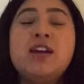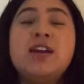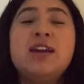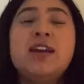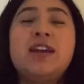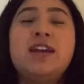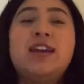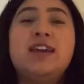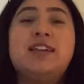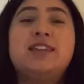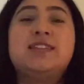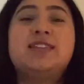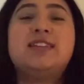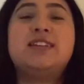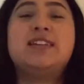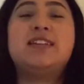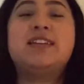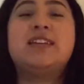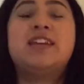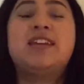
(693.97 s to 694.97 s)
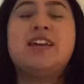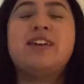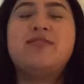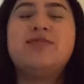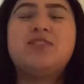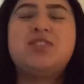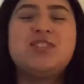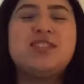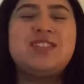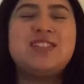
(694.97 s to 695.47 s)
It did
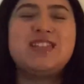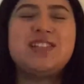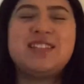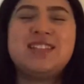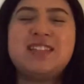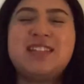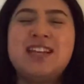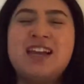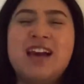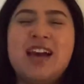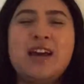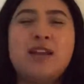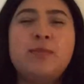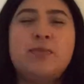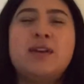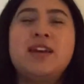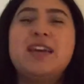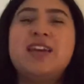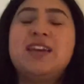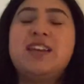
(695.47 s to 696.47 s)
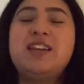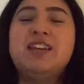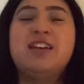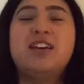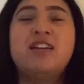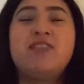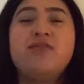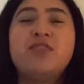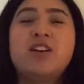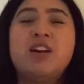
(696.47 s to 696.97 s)
give just a tad bit
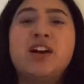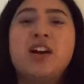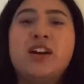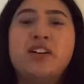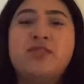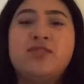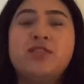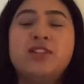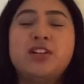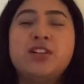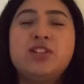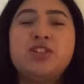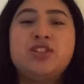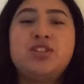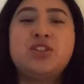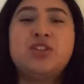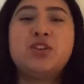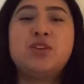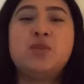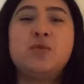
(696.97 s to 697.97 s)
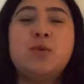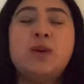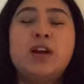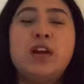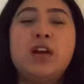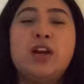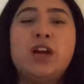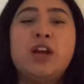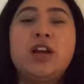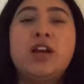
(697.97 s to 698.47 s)
enough coverage to
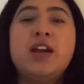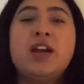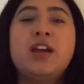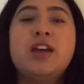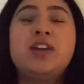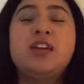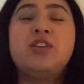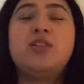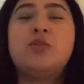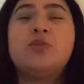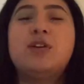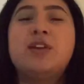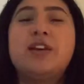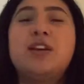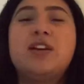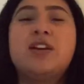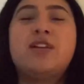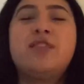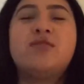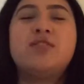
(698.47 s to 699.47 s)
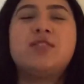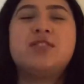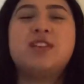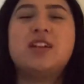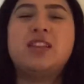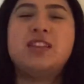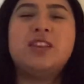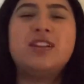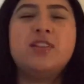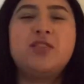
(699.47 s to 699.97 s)
where, you know, it covers a
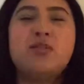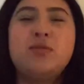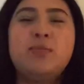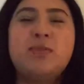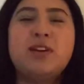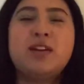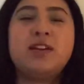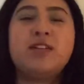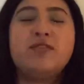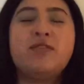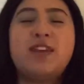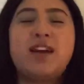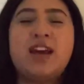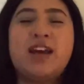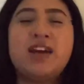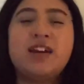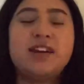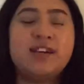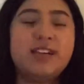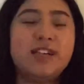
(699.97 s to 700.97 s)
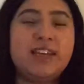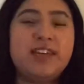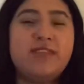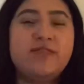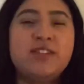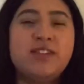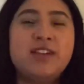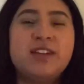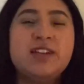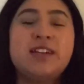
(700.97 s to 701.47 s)
little bit of that
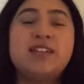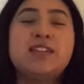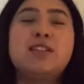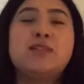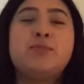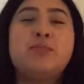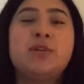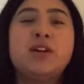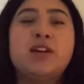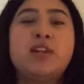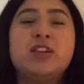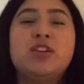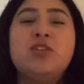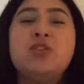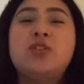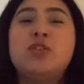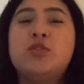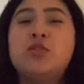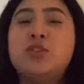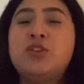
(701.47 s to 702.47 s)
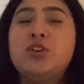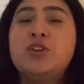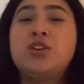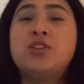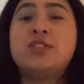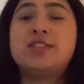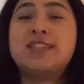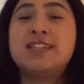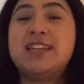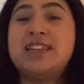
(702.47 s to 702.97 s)
unevenness, but you know, your
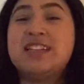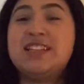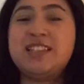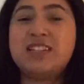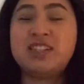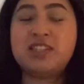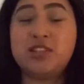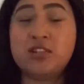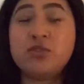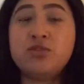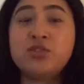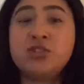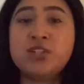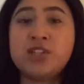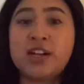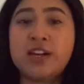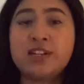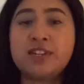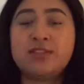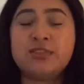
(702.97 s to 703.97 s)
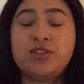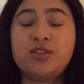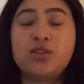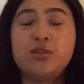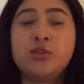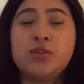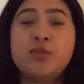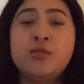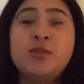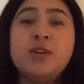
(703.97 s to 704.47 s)
skin still shines
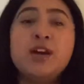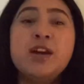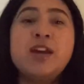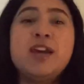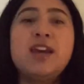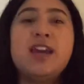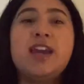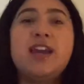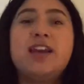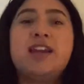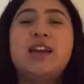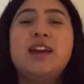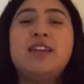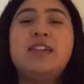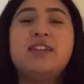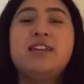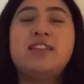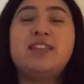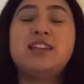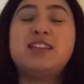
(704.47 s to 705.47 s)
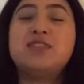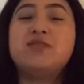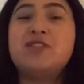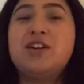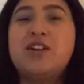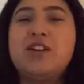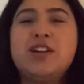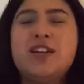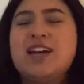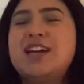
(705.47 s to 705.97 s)
through. And I think that's
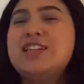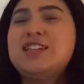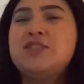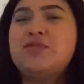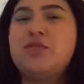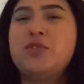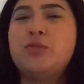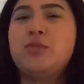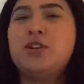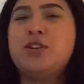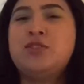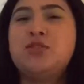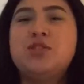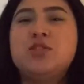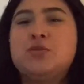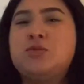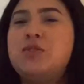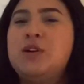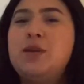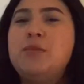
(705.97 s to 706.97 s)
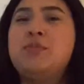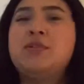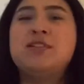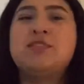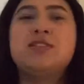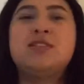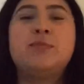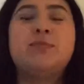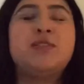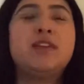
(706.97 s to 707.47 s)
very nice for when you just want to
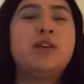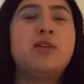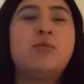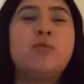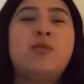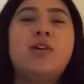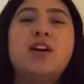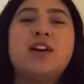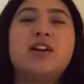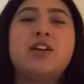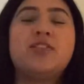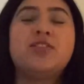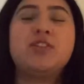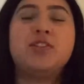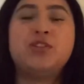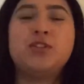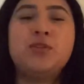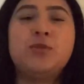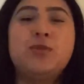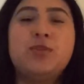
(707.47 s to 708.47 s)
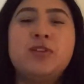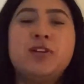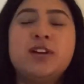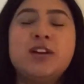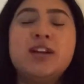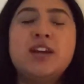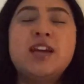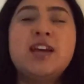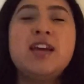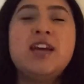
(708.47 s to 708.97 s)
put something and walk out the
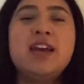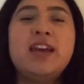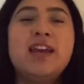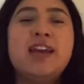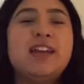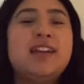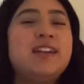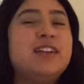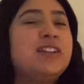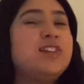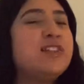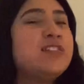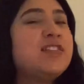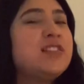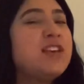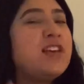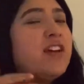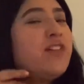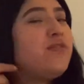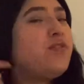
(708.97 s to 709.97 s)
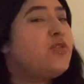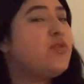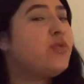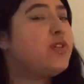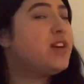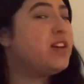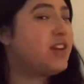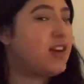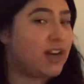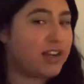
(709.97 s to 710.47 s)
door. And it does give you a
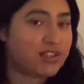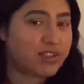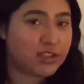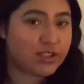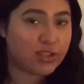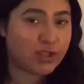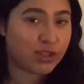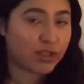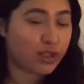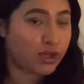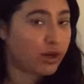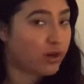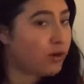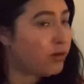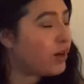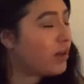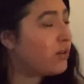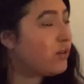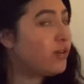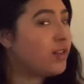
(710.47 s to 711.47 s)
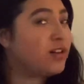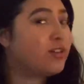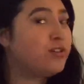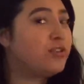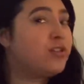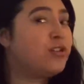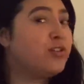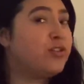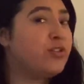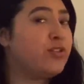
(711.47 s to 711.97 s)
nice glow. I don't
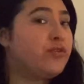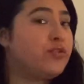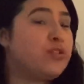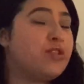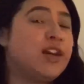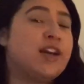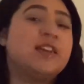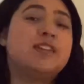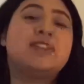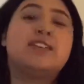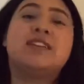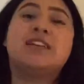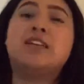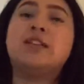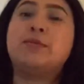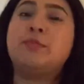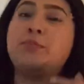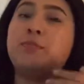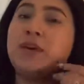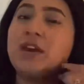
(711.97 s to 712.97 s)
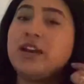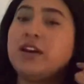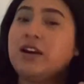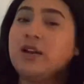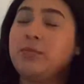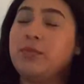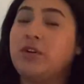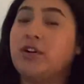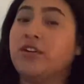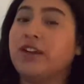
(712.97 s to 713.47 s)
know if you guys can pick
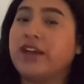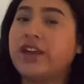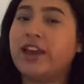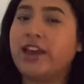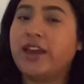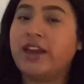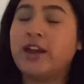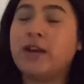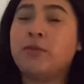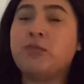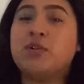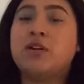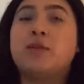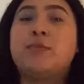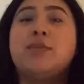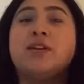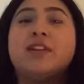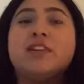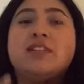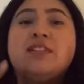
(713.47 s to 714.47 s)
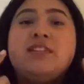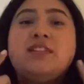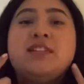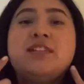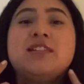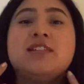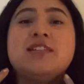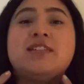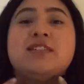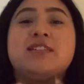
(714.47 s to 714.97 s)
up on camera, but it
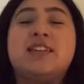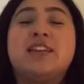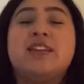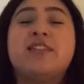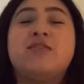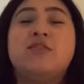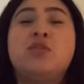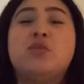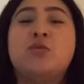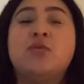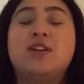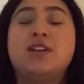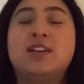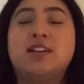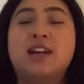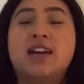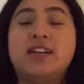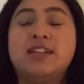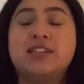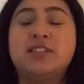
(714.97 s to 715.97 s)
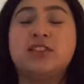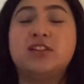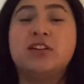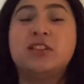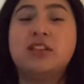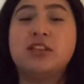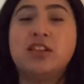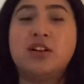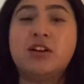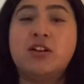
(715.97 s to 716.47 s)
does give you a nice
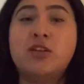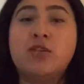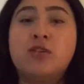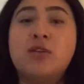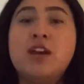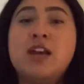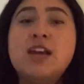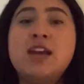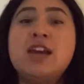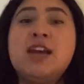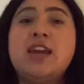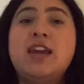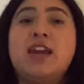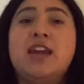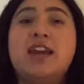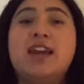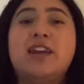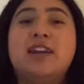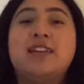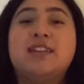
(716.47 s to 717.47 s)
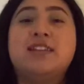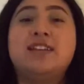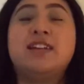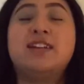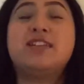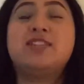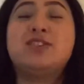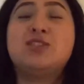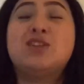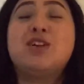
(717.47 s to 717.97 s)
glow. And
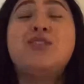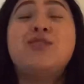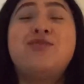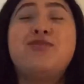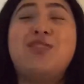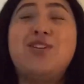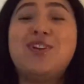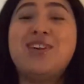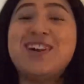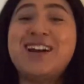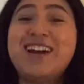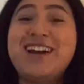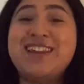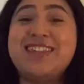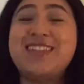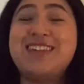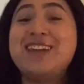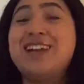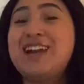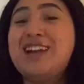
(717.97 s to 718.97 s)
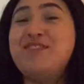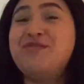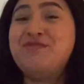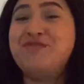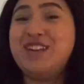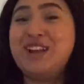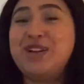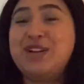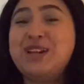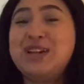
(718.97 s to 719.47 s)
so far, I think I'm
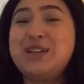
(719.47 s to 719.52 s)
very